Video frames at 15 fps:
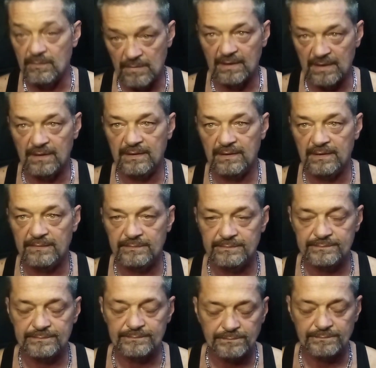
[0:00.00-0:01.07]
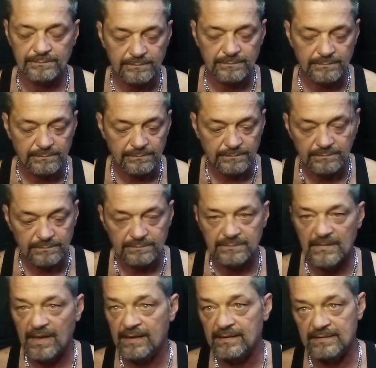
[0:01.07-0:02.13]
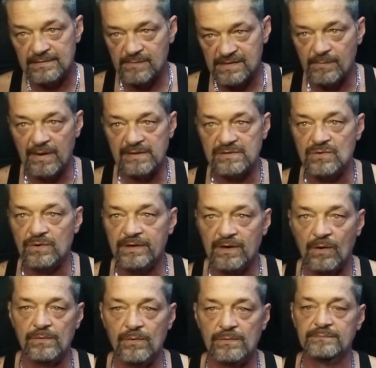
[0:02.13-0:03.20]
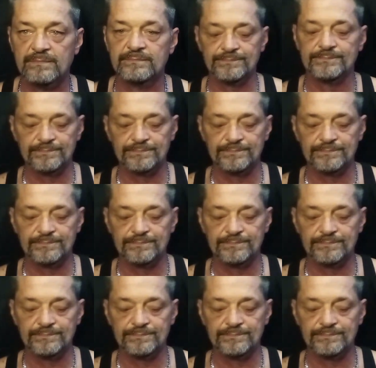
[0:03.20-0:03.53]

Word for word: immediately and somebody's gonna get hurt